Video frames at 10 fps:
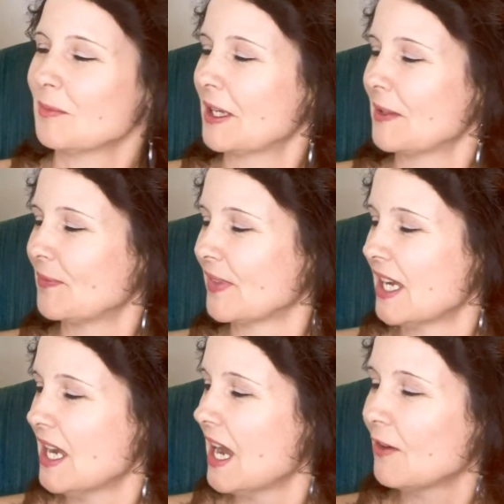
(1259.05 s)
But
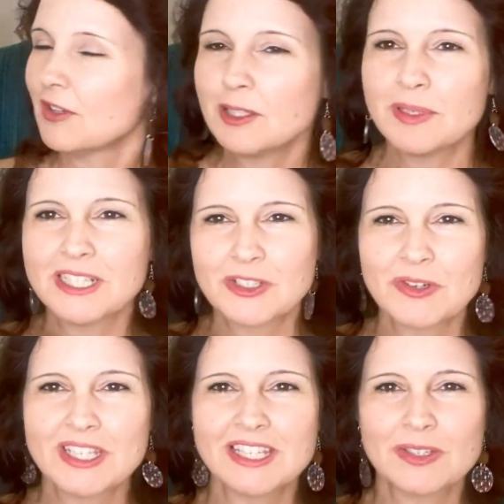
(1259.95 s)
I've really been
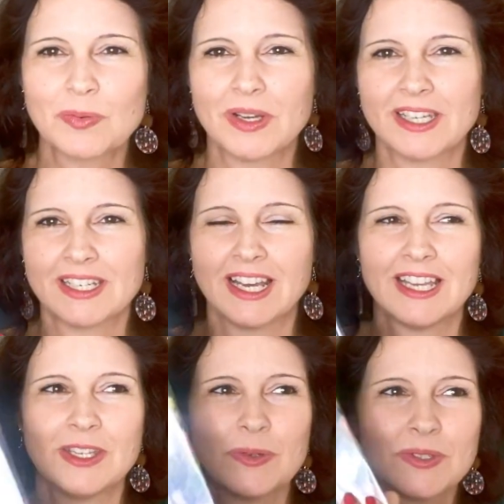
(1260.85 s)
enjoying this one.
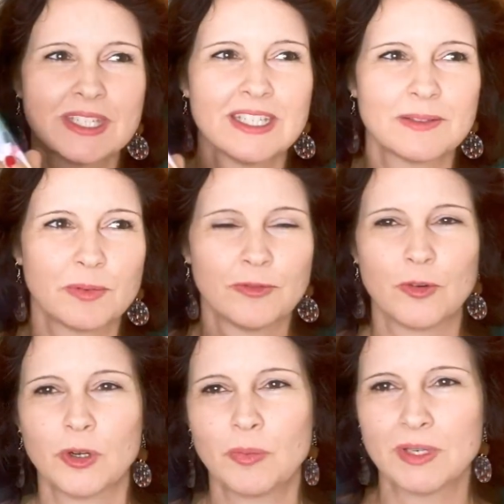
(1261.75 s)
I used it
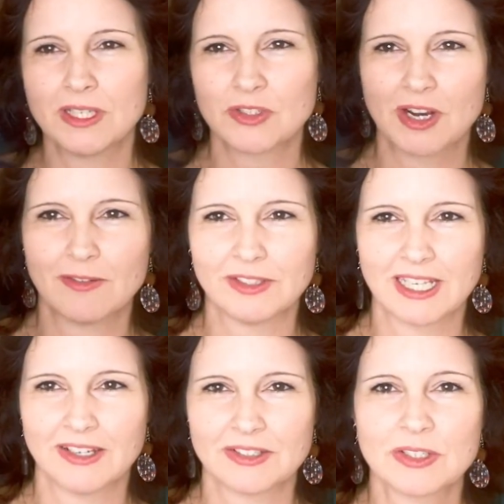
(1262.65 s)
before we traveled
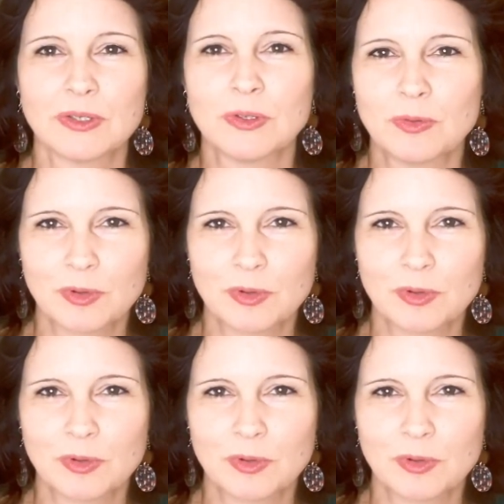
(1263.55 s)
out to